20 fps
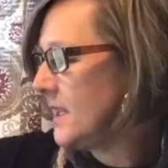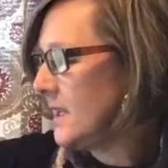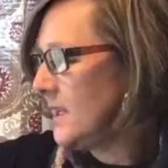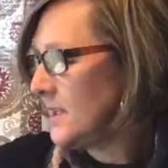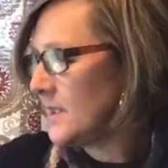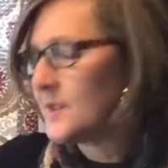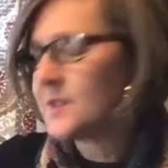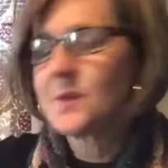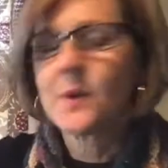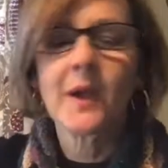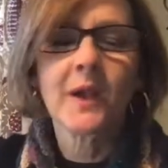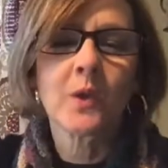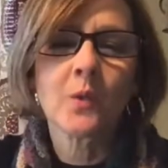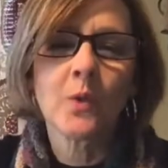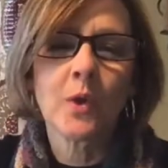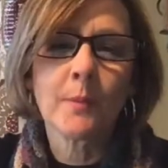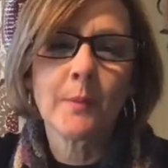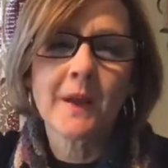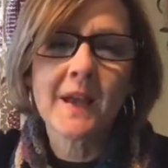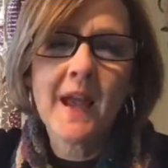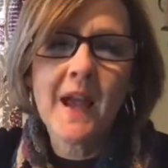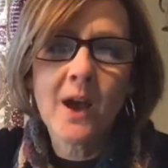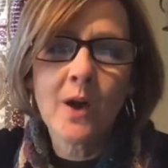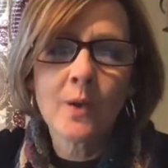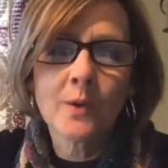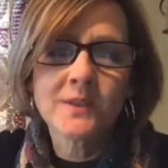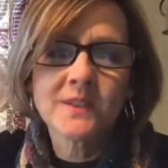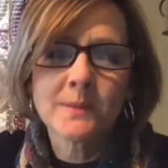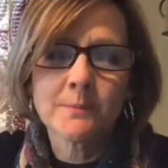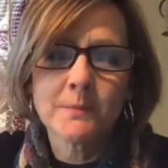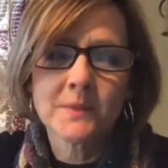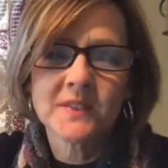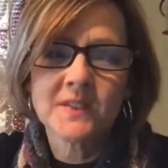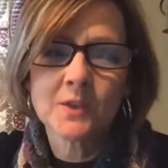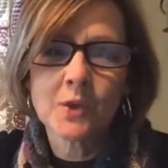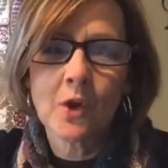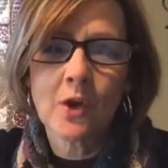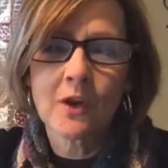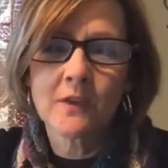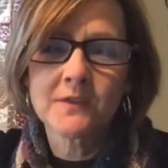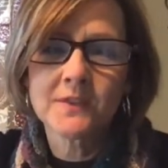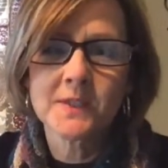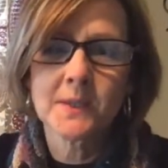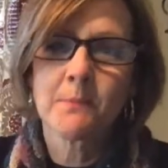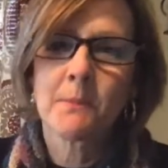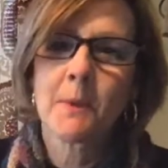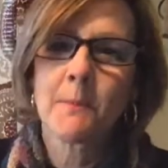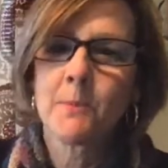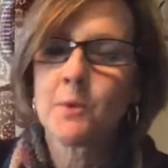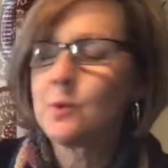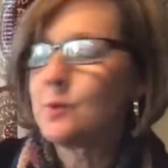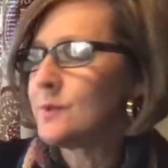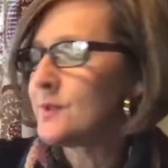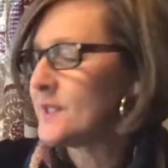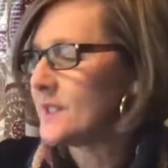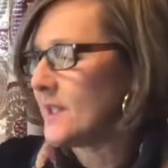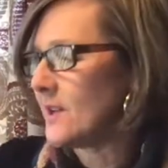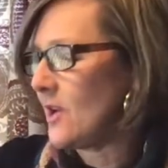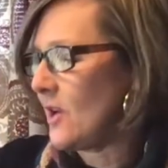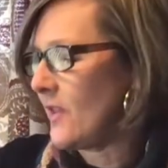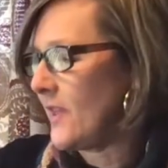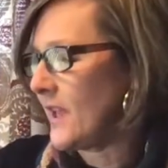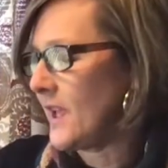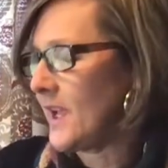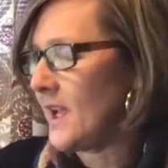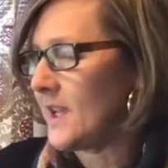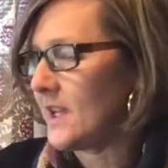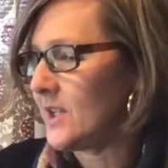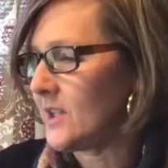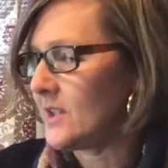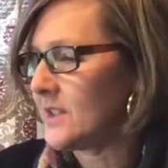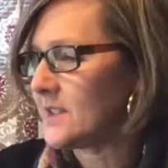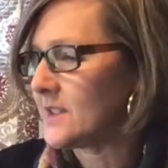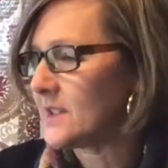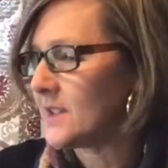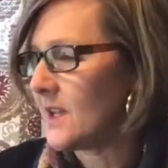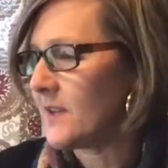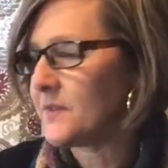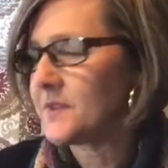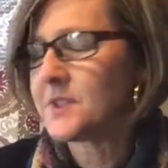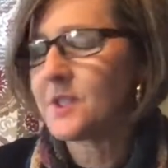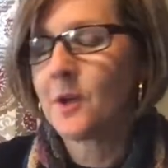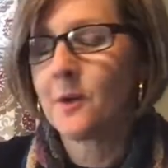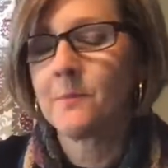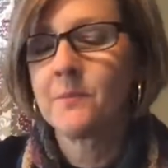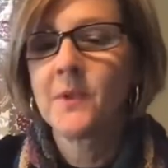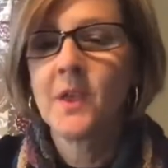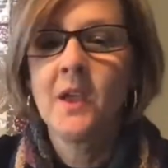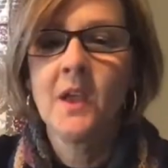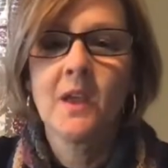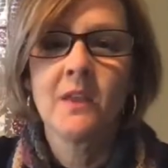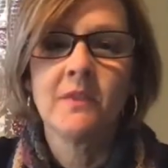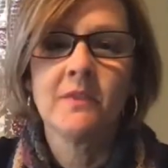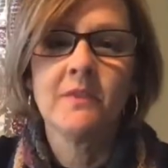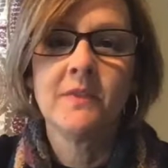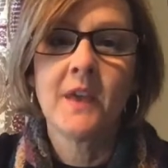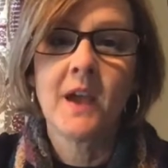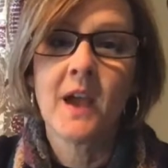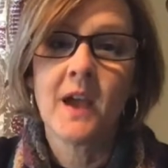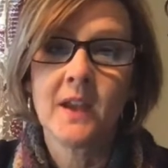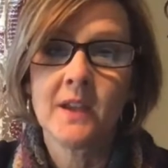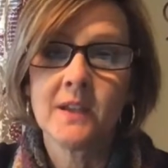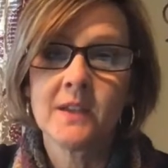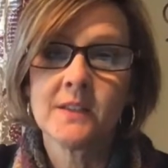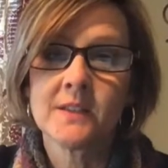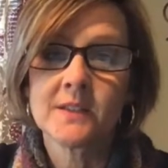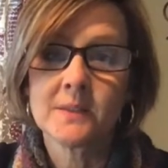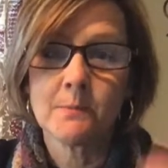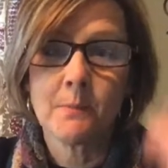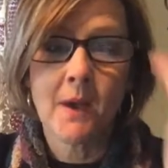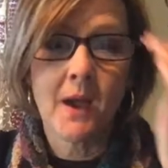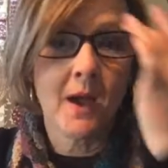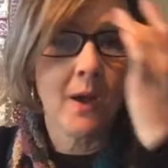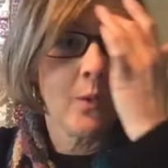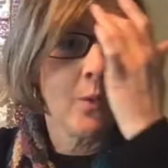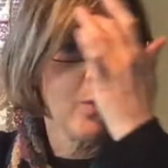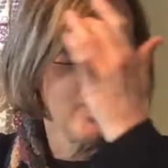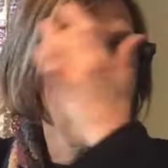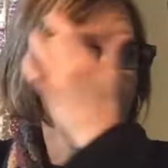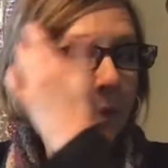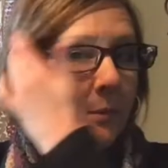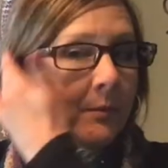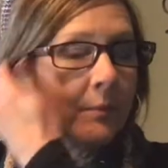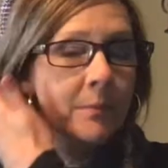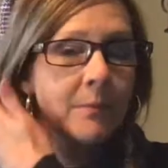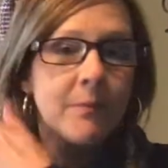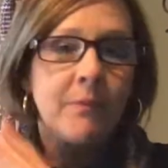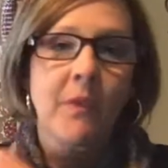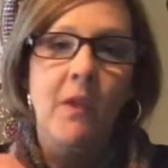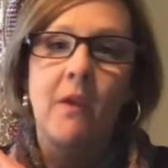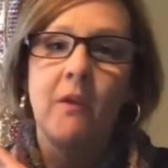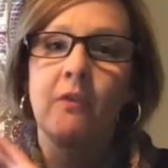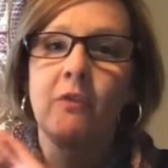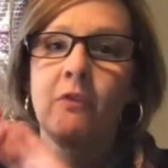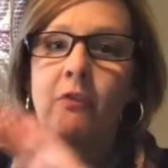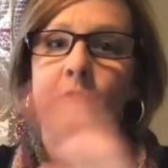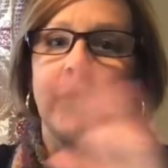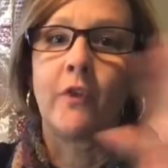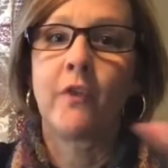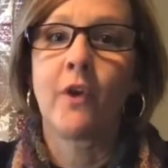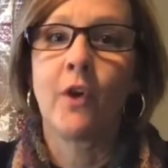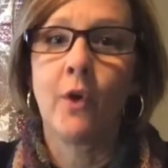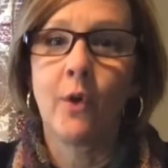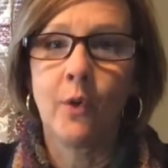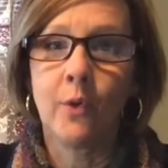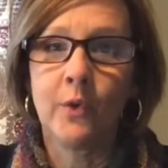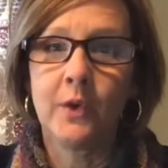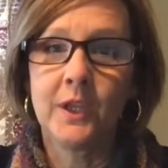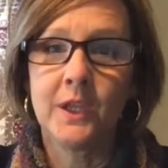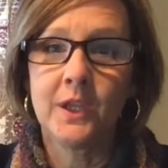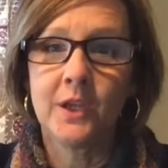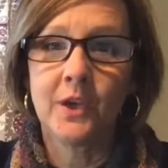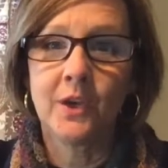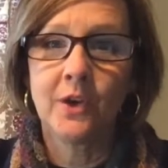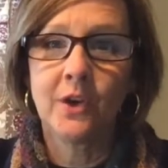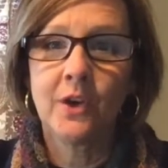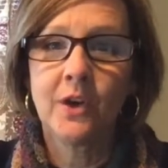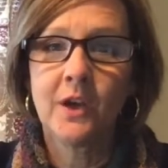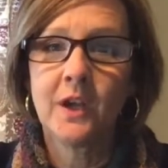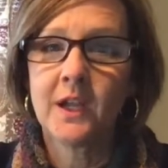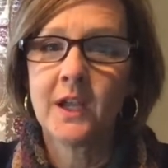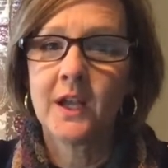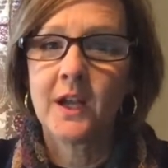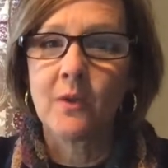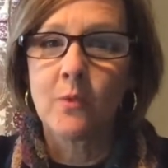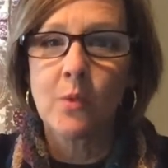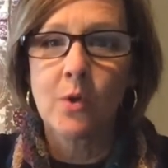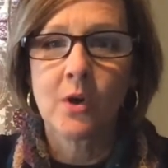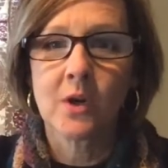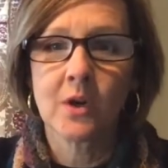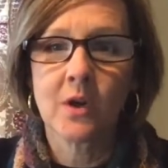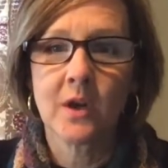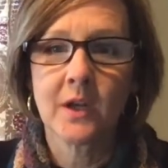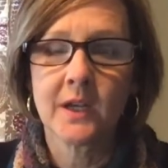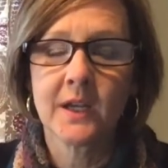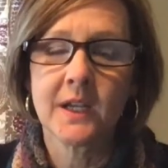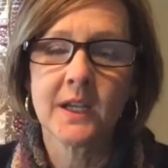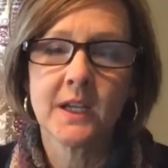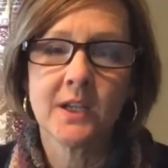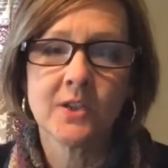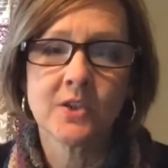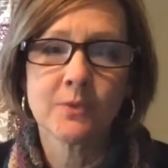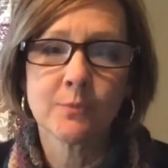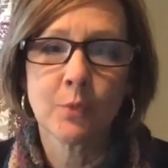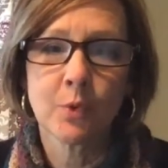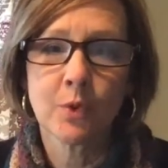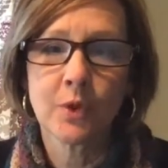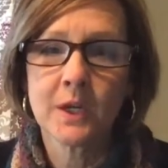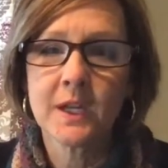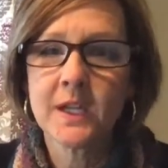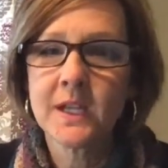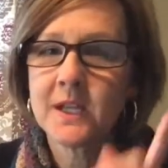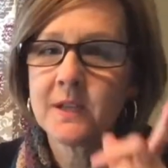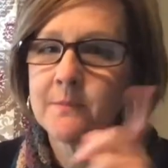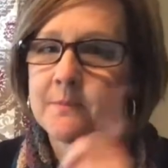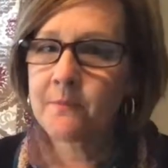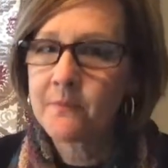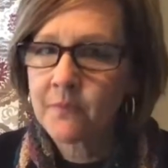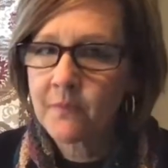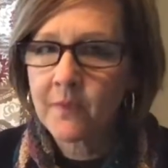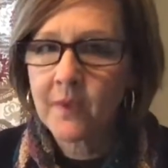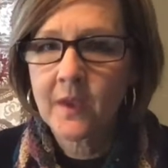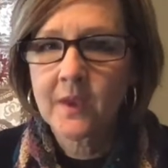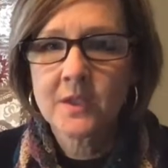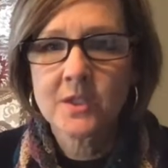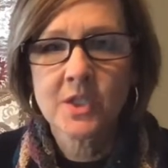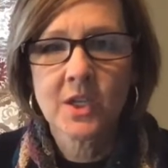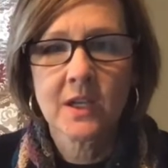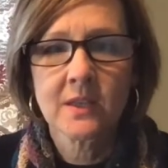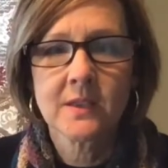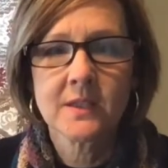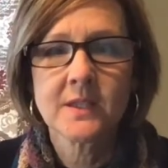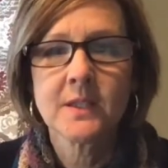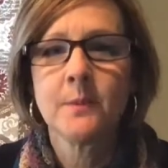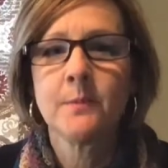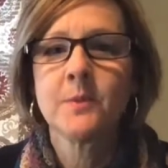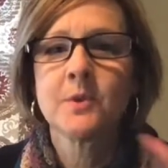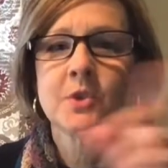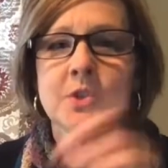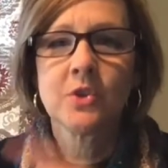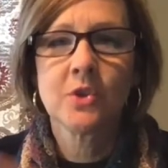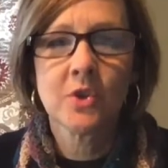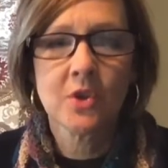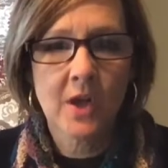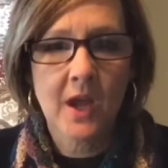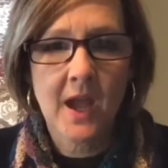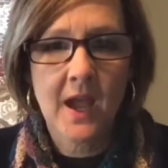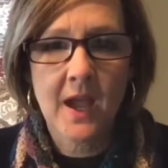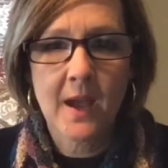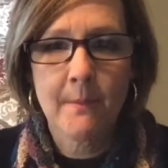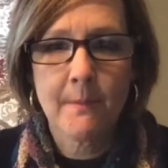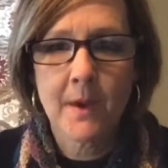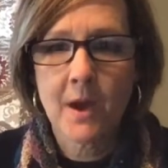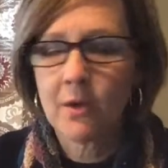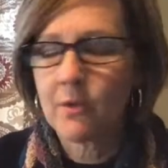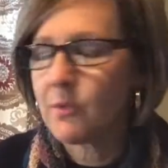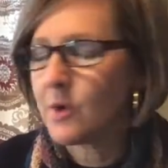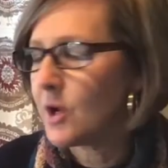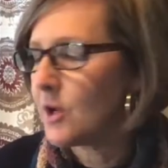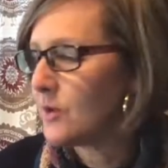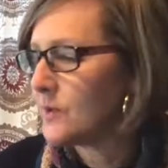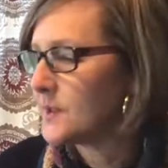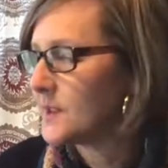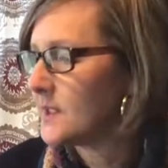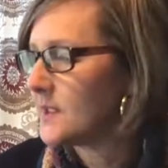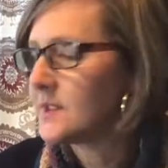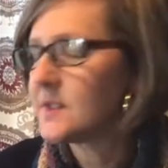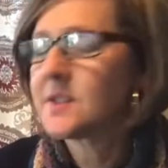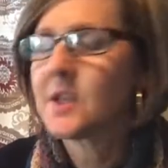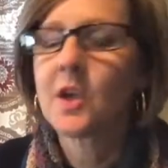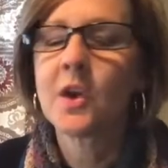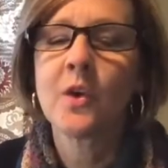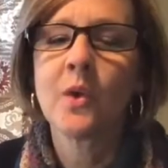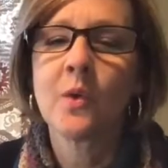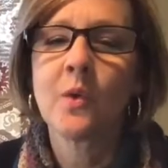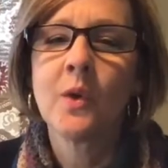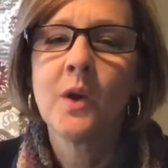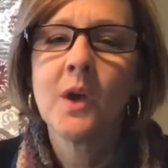so I can wear my cowls and my scarves and my boots and all that kind of good stuff. So that is my WIP for the whole year, and I work on it each morning, check the temperature, add my rows. And so